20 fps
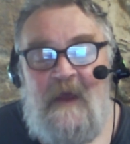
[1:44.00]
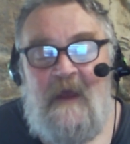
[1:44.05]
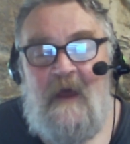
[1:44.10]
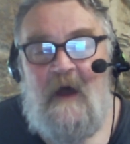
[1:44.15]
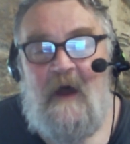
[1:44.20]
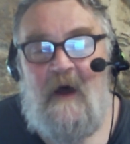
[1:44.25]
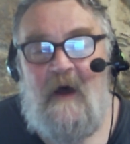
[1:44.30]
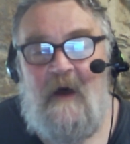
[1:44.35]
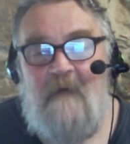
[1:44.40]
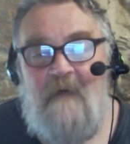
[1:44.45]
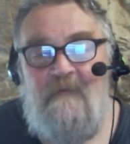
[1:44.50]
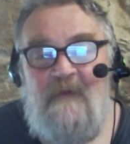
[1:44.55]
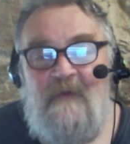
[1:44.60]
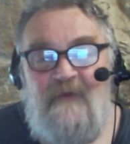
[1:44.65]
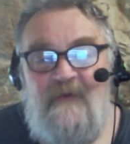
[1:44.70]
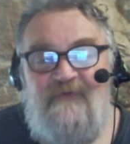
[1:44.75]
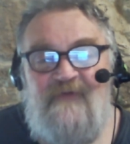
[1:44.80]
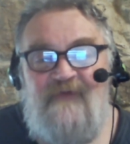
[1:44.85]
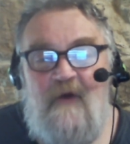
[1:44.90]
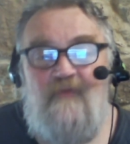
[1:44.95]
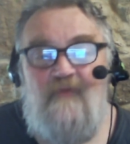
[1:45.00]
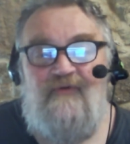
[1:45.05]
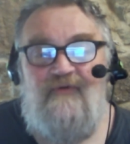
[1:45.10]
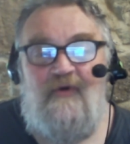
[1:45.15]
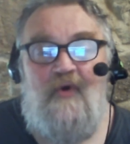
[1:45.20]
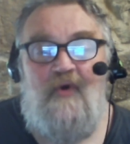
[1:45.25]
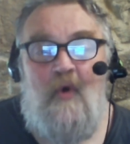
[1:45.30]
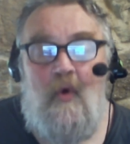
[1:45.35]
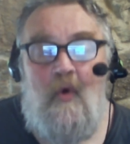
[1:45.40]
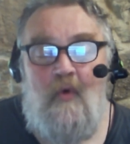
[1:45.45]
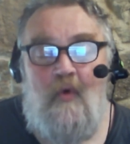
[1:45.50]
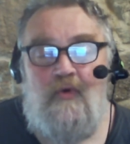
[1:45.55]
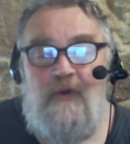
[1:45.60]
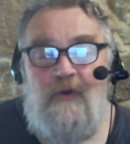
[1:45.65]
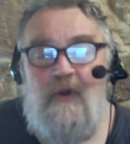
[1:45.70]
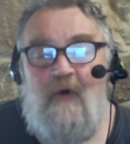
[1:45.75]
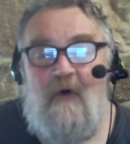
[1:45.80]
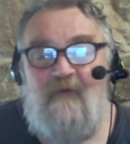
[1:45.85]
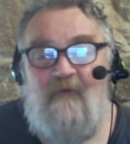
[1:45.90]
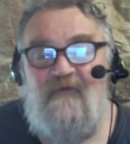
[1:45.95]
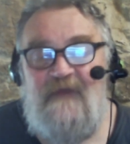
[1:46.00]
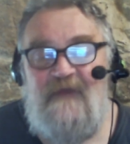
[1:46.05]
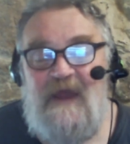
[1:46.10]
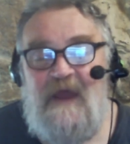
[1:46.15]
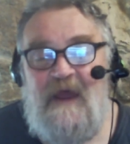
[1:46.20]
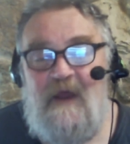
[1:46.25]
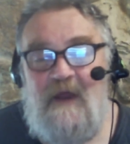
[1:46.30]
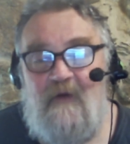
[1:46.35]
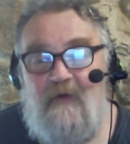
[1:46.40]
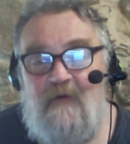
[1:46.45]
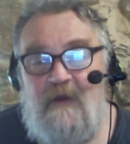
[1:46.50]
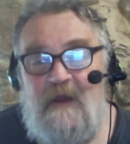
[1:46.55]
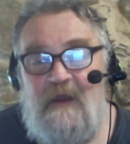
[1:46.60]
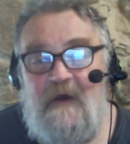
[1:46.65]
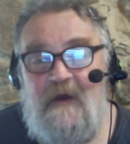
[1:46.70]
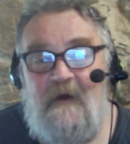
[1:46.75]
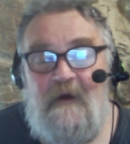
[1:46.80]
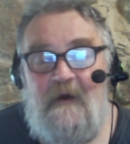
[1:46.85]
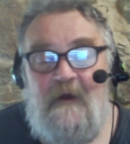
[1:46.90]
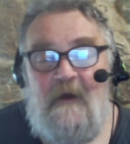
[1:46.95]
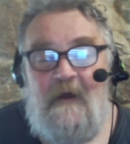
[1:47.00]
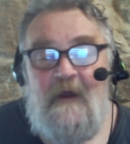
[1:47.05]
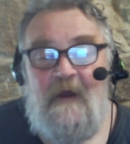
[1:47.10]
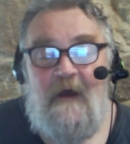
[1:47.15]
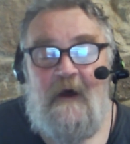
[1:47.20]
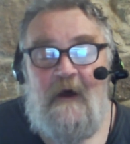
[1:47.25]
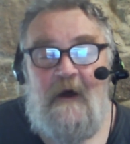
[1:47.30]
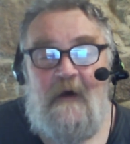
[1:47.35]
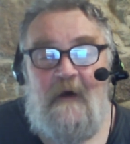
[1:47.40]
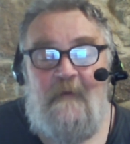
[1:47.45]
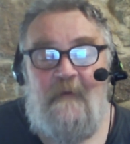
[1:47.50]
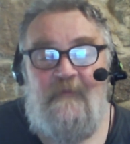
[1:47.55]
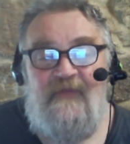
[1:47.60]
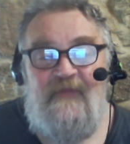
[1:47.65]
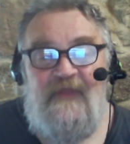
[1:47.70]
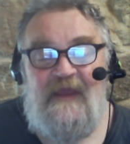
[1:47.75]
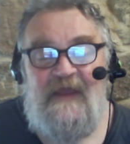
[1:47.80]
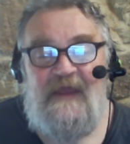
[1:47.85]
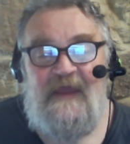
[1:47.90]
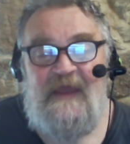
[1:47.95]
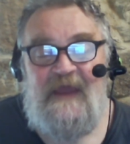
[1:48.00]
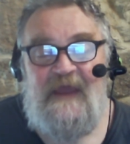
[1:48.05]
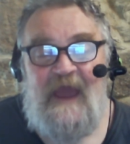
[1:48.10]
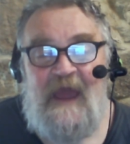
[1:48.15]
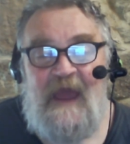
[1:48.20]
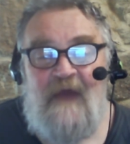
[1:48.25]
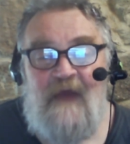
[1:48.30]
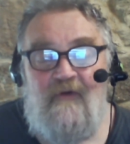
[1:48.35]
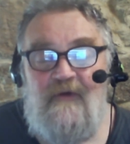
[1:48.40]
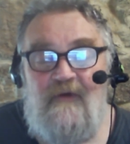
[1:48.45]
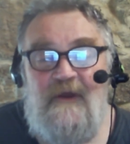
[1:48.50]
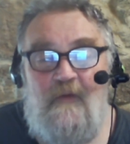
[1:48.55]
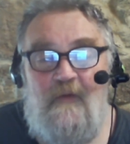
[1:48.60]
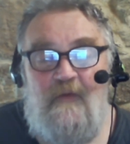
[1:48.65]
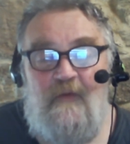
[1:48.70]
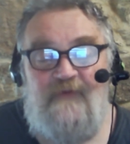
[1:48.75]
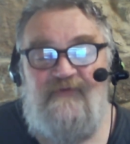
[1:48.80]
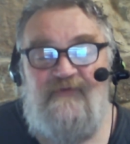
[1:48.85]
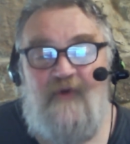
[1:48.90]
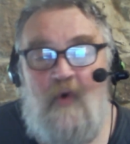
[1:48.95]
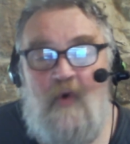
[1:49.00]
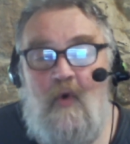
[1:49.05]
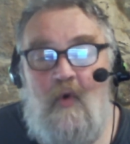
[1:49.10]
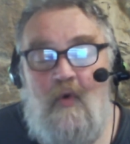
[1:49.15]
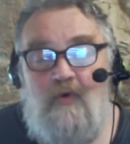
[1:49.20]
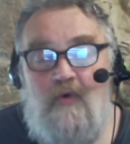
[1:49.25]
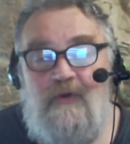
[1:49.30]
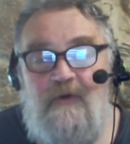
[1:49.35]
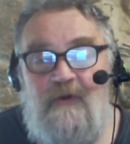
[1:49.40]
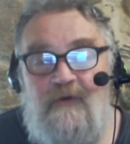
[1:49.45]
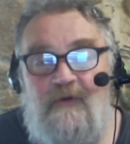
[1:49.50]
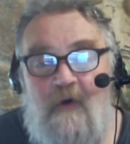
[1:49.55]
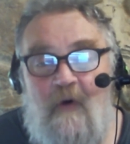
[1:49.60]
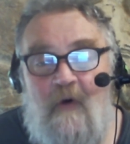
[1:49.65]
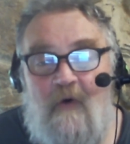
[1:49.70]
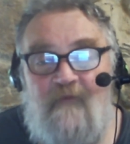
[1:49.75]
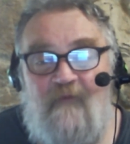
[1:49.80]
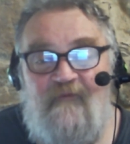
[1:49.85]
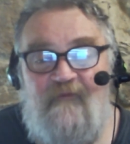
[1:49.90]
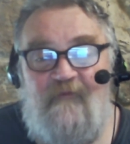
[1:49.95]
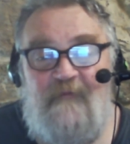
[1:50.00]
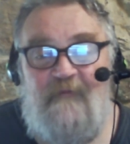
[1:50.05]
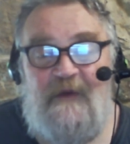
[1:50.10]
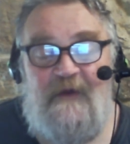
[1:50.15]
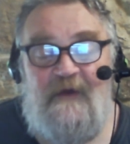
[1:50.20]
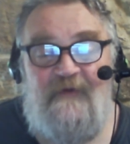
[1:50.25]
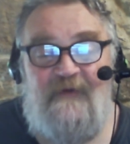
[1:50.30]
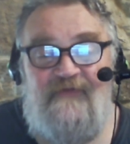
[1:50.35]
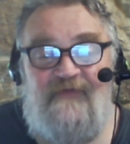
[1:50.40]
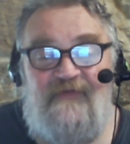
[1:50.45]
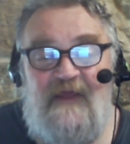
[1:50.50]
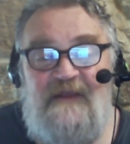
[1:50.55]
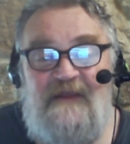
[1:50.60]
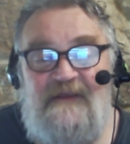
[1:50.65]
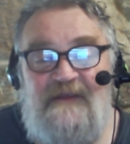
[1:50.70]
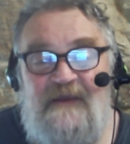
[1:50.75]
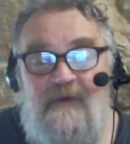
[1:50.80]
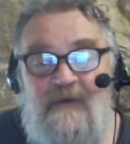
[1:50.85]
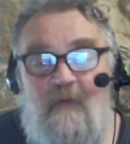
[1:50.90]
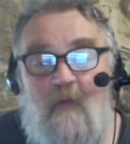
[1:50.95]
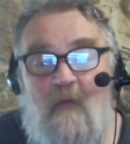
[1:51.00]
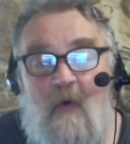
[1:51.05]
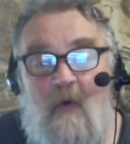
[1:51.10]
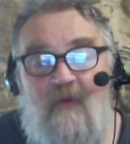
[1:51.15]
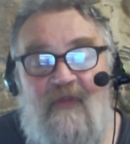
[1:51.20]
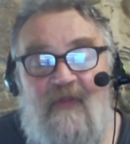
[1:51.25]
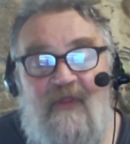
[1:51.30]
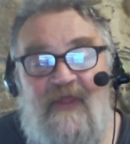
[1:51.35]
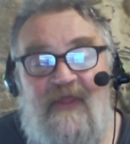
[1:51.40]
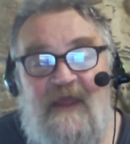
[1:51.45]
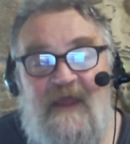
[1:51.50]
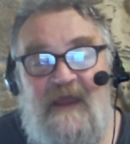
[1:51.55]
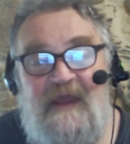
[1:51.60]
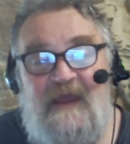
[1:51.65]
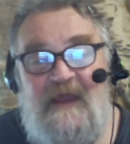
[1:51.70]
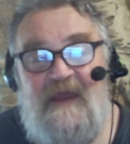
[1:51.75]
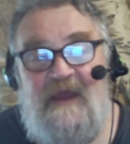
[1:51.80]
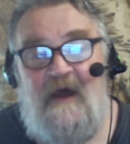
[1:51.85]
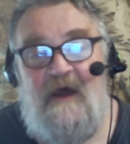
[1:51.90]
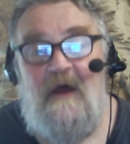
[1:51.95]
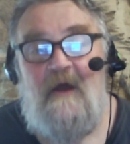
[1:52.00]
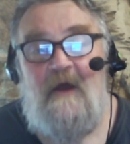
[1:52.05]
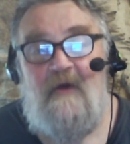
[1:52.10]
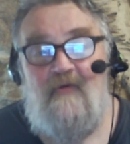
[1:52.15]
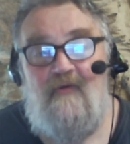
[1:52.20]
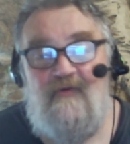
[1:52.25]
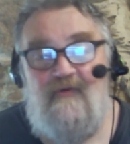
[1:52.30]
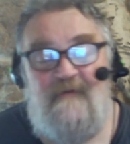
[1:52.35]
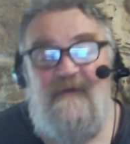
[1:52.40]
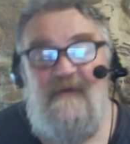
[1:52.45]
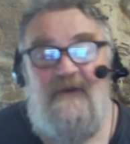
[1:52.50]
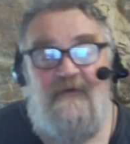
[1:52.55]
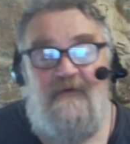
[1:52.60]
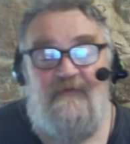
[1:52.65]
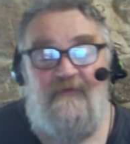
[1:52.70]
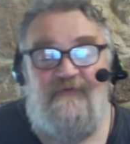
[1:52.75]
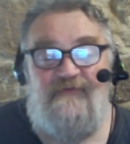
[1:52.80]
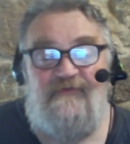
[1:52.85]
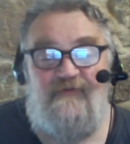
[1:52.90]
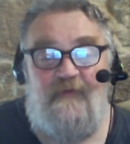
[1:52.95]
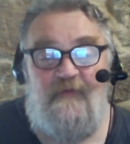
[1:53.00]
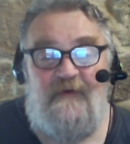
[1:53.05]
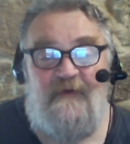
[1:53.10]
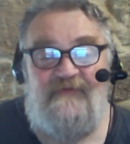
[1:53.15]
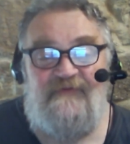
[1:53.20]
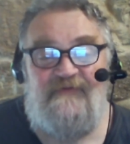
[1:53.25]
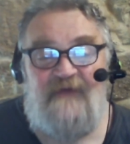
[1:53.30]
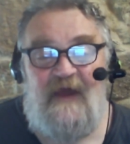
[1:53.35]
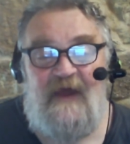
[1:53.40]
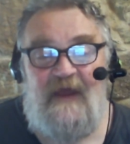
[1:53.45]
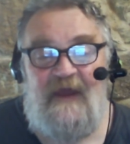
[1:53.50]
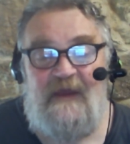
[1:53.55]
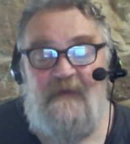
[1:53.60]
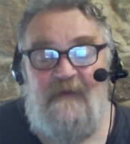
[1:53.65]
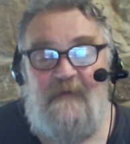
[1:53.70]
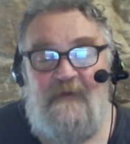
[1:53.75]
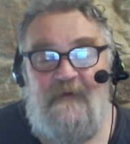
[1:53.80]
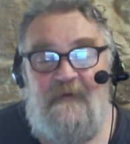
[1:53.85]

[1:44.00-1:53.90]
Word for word: Um, so to cordon off an area. Um, the area was cordoned off because they didn't want the uh, criminals to escape.